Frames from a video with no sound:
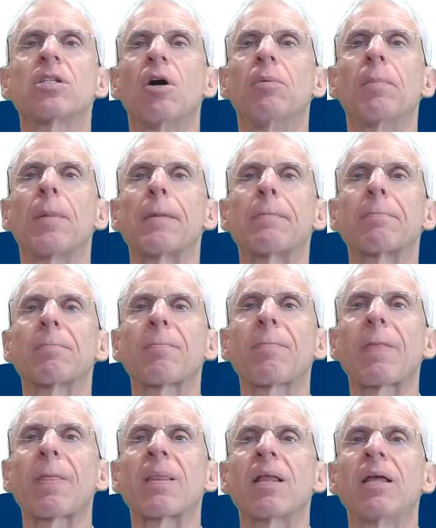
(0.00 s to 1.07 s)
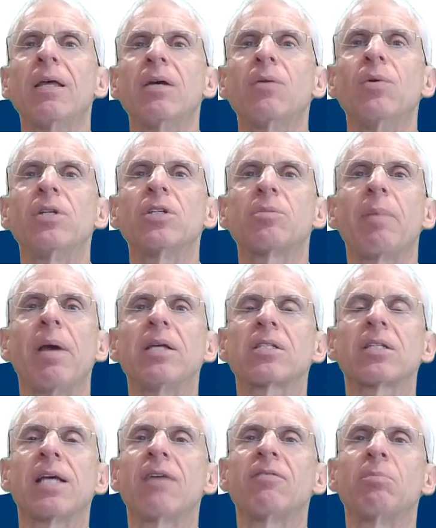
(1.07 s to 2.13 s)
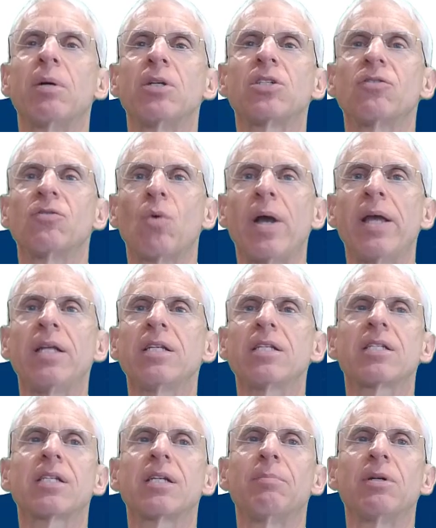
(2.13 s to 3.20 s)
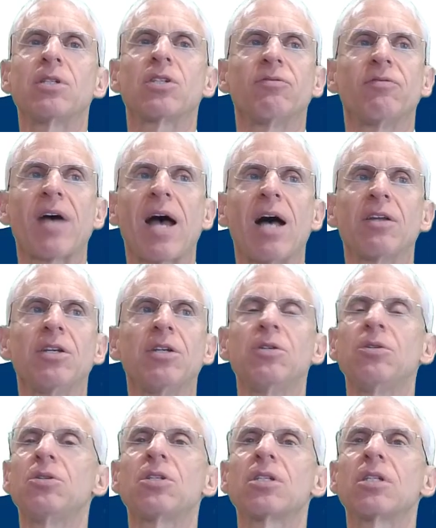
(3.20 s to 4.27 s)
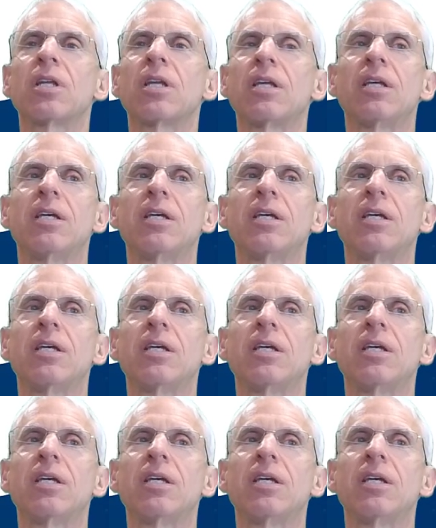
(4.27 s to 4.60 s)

So we just basically have a bunch of weights, a bunch of values